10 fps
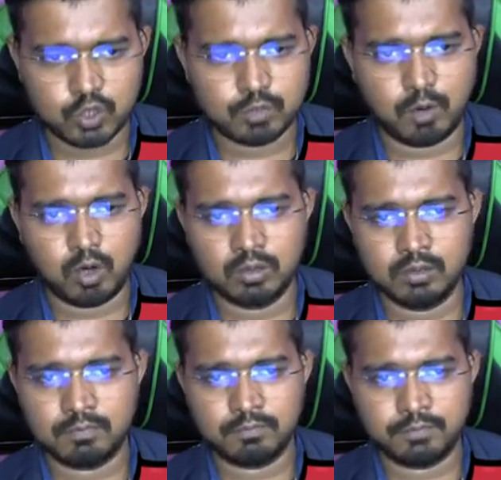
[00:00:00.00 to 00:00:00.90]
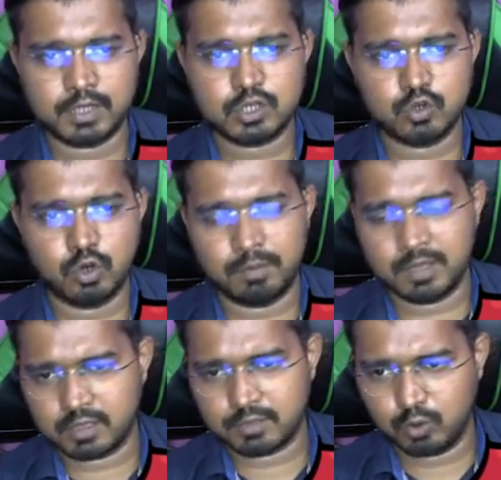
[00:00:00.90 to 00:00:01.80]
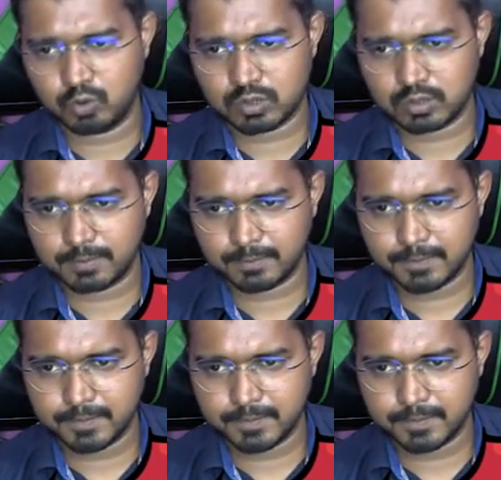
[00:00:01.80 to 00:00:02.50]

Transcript: which model fits to your business most.